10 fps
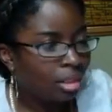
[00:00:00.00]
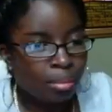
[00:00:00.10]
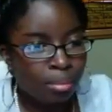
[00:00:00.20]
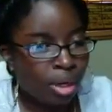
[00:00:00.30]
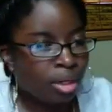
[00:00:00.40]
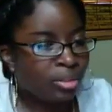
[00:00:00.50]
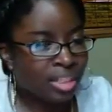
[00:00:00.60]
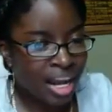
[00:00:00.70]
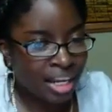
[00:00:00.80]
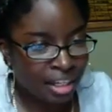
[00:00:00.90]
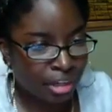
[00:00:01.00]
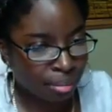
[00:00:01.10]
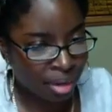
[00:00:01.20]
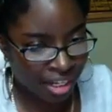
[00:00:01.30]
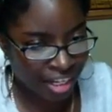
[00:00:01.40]
bronchodilator
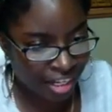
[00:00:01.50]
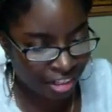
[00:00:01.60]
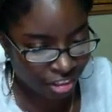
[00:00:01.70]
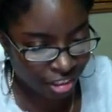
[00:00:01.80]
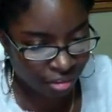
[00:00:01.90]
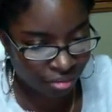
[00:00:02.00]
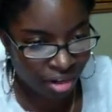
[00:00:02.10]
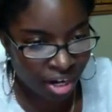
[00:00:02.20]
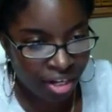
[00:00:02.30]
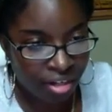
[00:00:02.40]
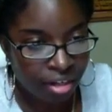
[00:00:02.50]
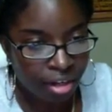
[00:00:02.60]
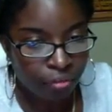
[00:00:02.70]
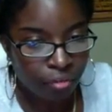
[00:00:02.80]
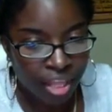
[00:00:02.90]
medication, right?
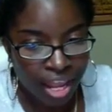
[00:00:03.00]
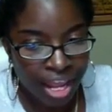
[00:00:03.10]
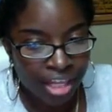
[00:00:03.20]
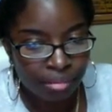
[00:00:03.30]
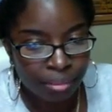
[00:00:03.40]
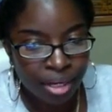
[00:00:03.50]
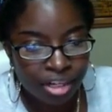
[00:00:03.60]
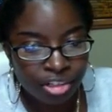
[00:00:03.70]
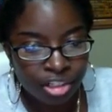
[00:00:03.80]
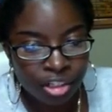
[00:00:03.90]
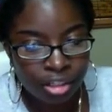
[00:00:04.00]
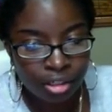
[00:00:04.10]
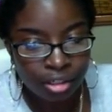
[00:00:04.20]
For the asthma patient.